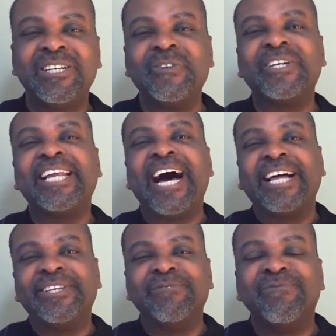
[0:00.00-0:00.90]
looking
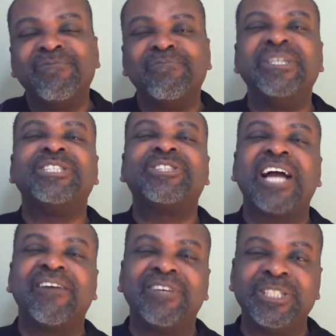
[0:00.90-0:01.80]
at the
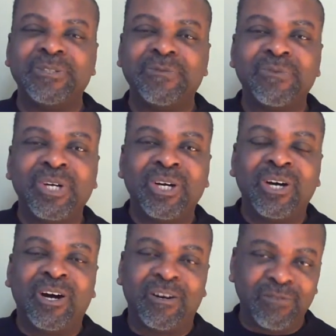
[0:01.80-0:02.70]
ministry avenue
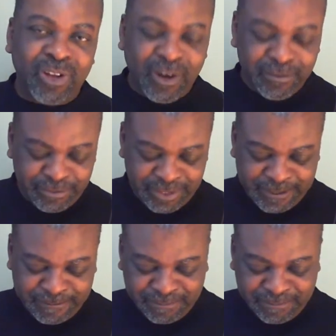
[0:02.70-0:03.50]
of love.